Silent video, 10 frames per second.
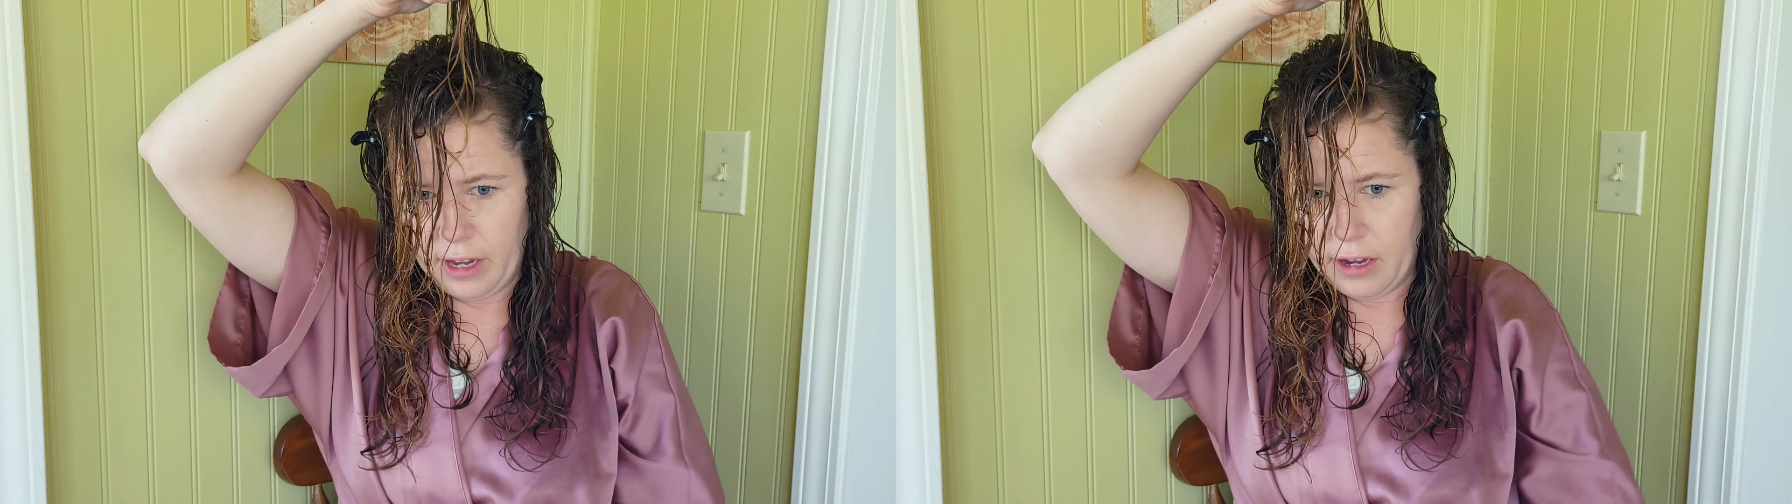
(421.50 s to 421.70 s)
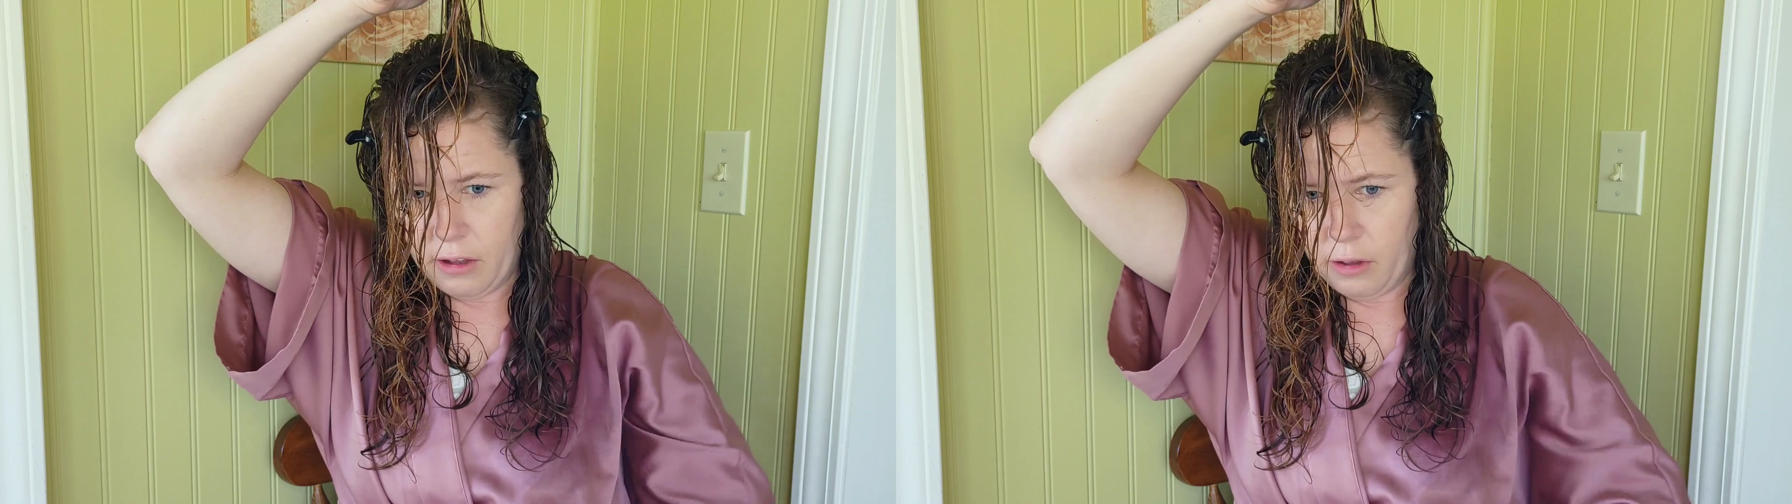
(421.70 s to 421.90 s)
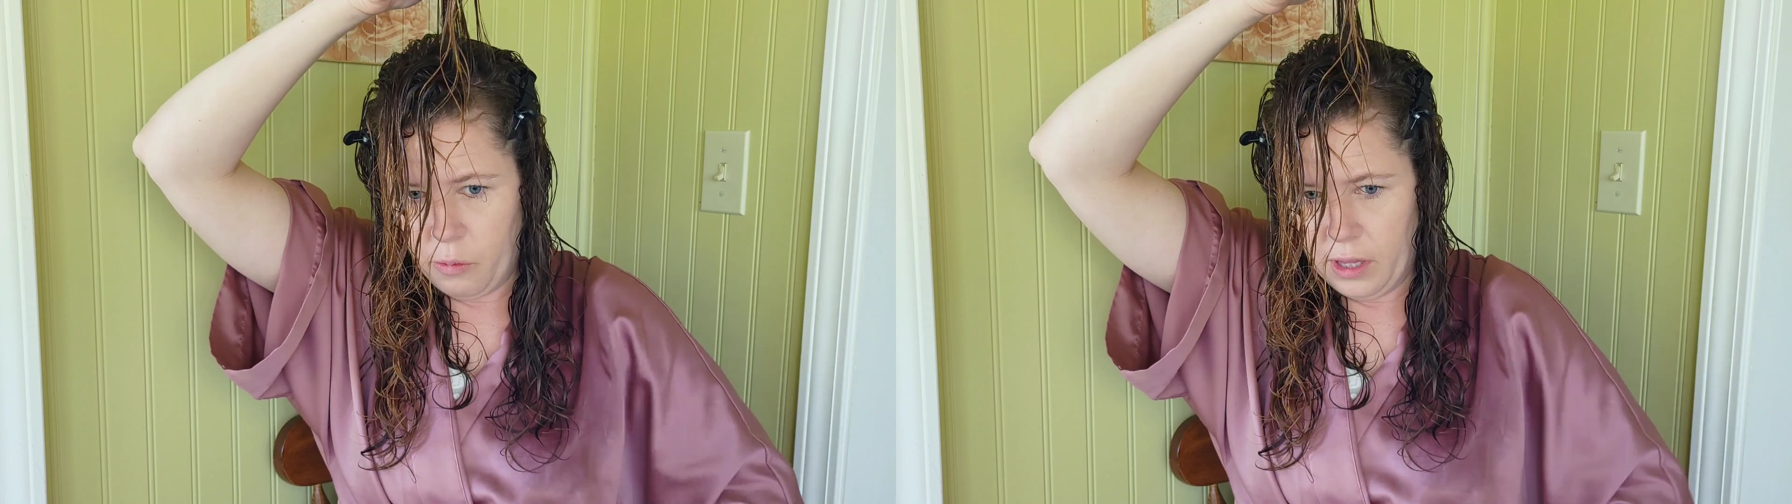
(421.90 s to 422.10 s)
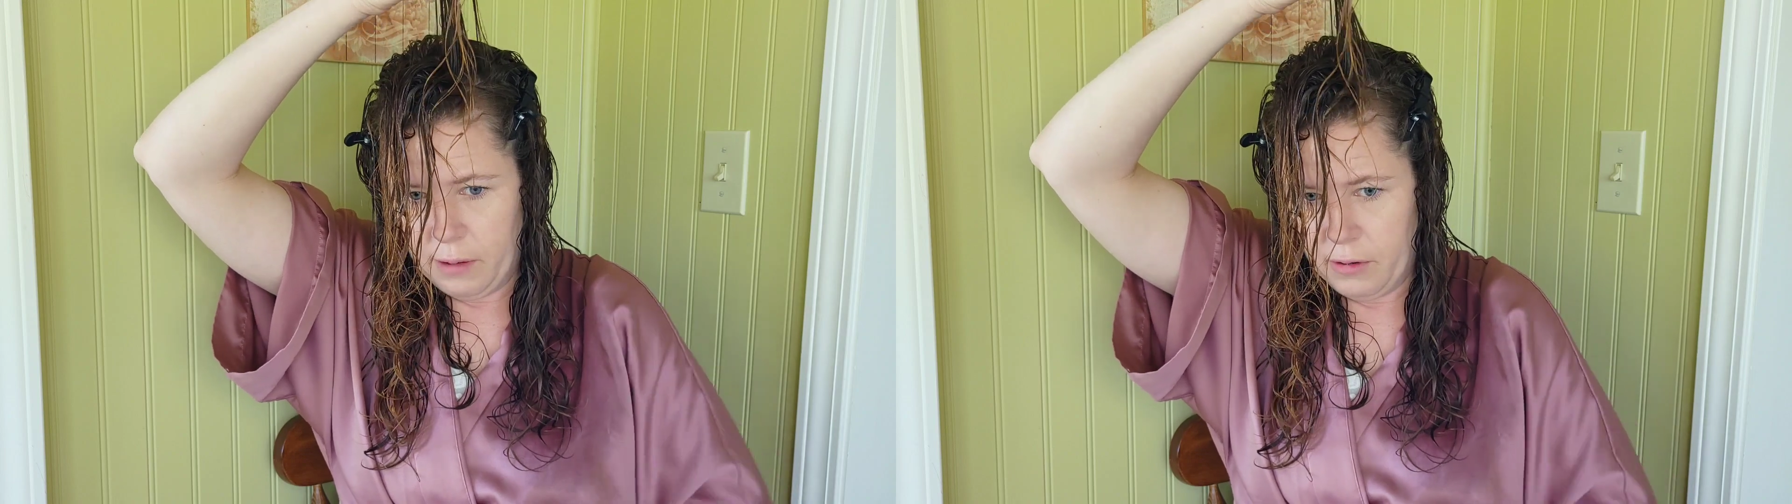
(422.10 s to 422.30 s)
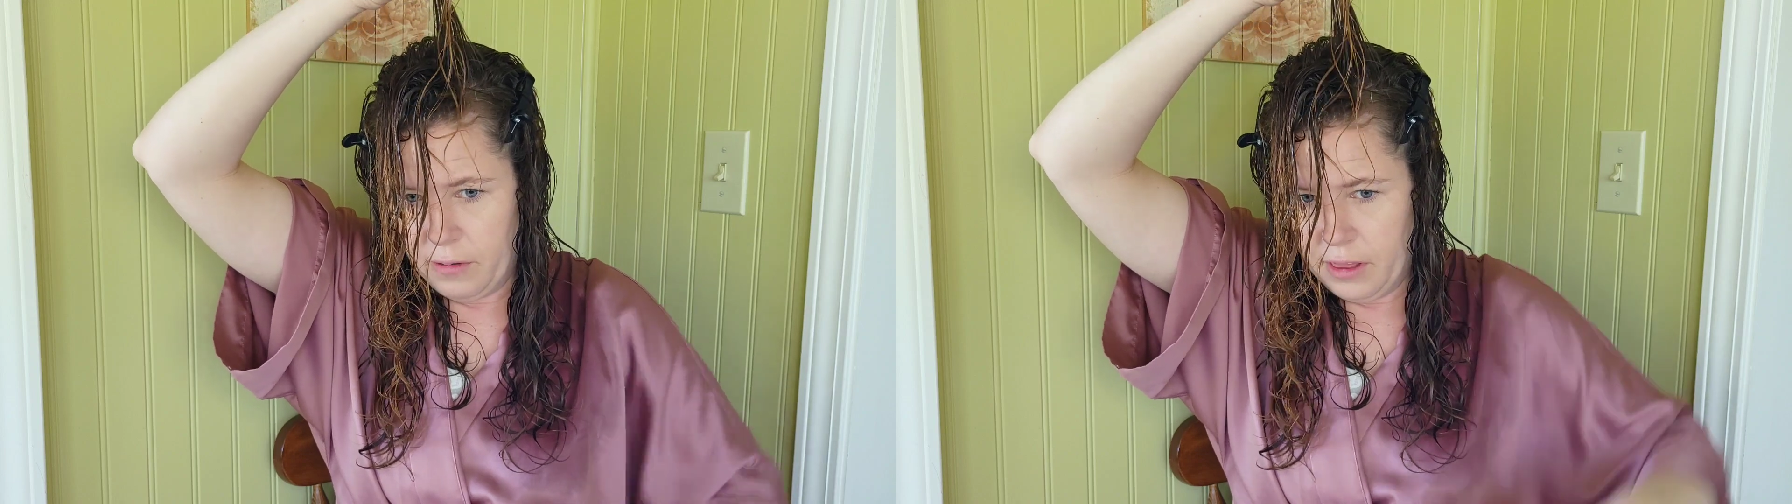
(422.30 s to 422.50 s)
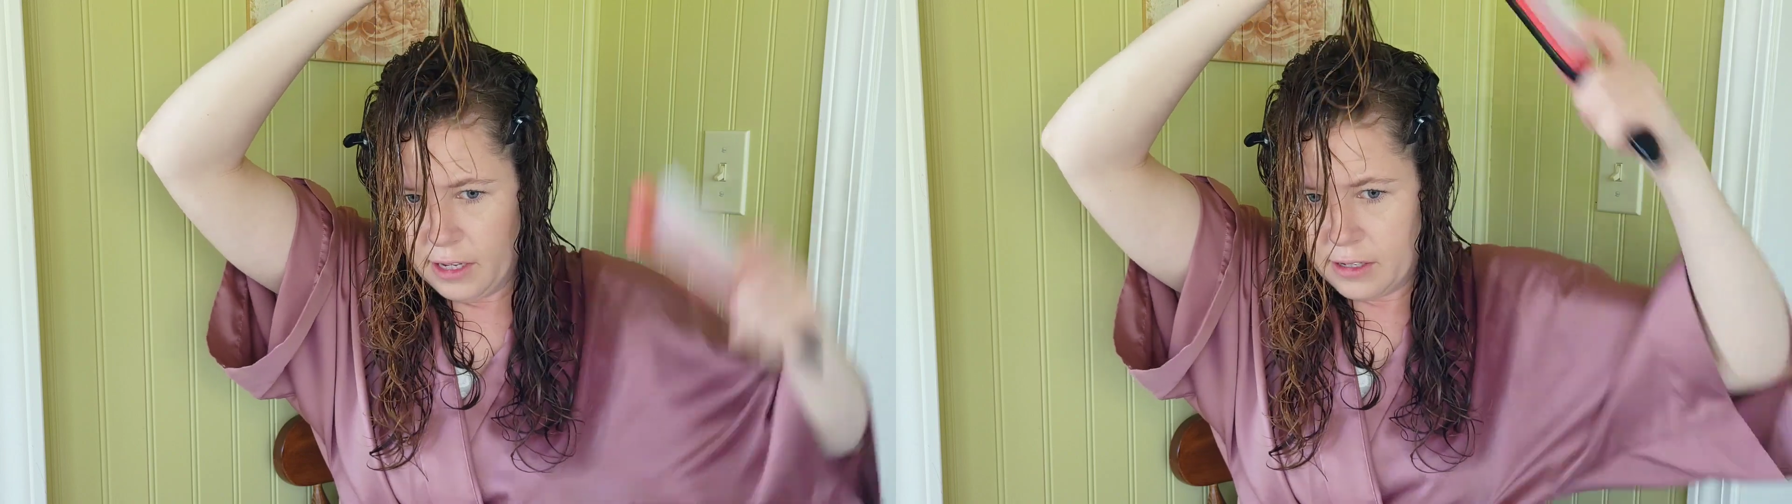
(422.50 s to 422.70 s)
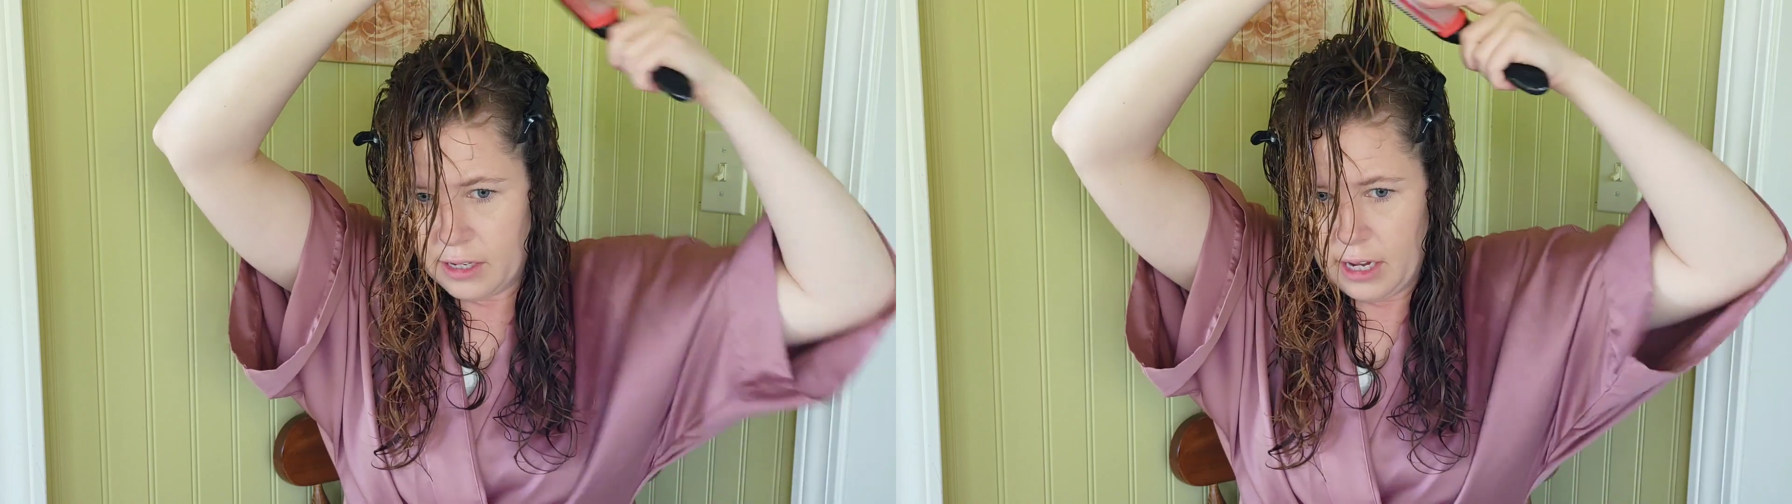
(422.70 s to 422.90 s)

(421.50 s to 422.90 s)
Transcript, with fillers: at all while I'm doing this.